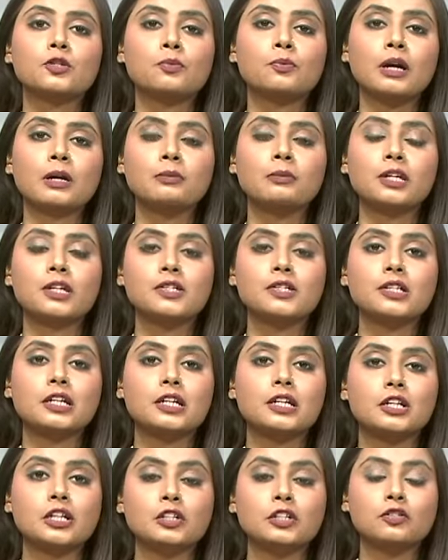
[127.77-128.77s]
Prime Minister
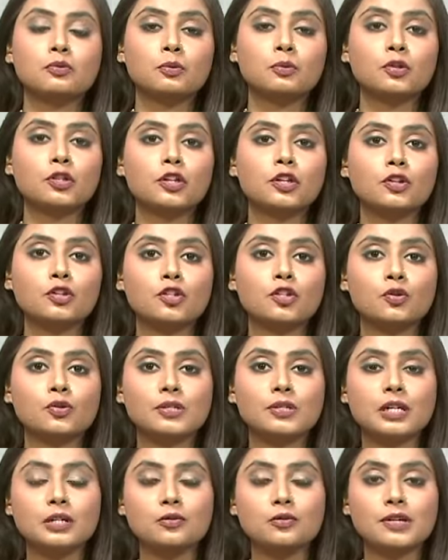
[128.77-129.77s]
Narendra Modi on Tuesday
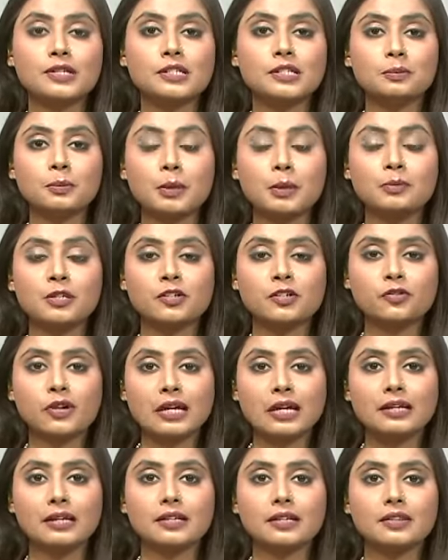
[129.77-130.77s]
addressed a public
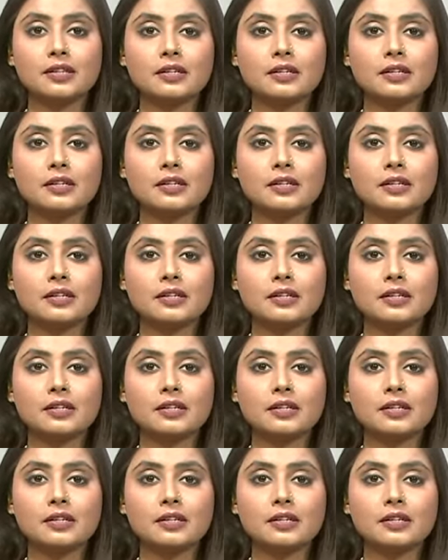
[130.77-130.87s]
rally in the